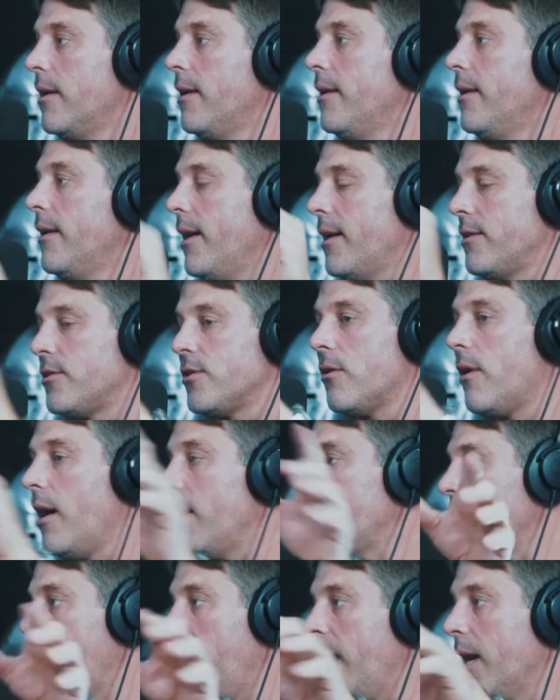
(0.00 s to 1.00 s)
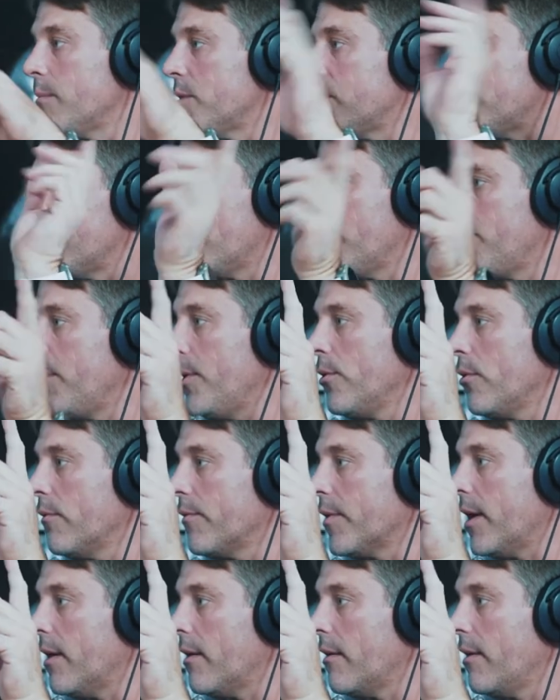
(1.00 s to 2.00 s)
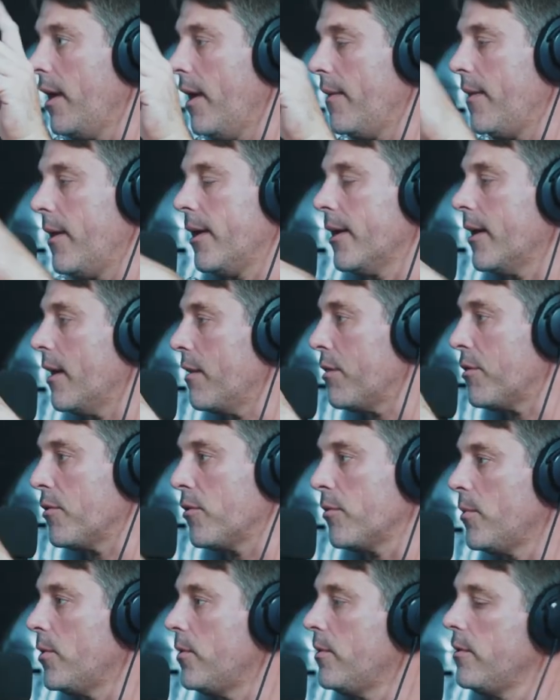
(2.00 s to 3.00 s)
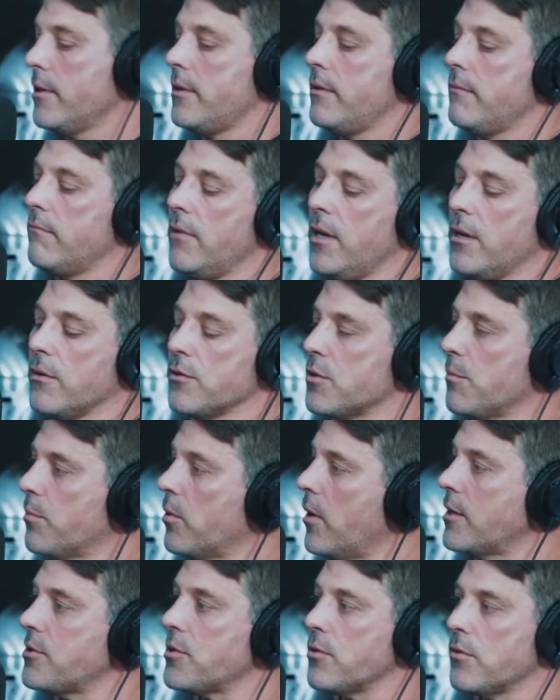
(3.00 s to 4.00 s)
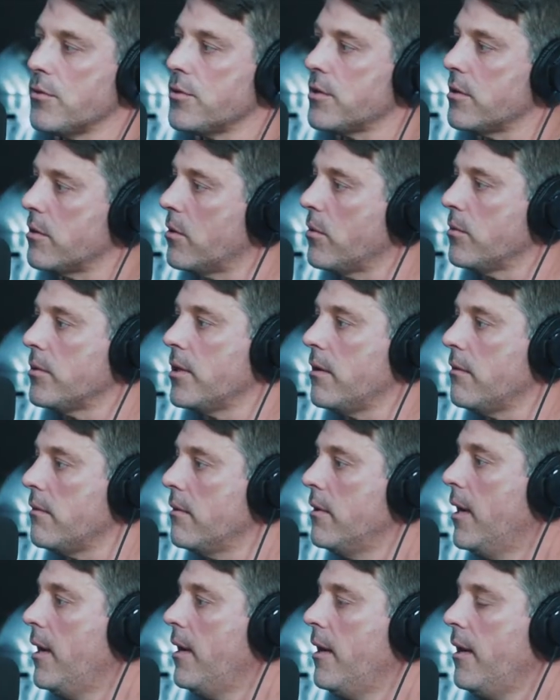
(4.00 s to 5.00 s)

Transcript: yeah, and so I have cams set up all over here, and then I got thermal and you know suppressors and the whole deal,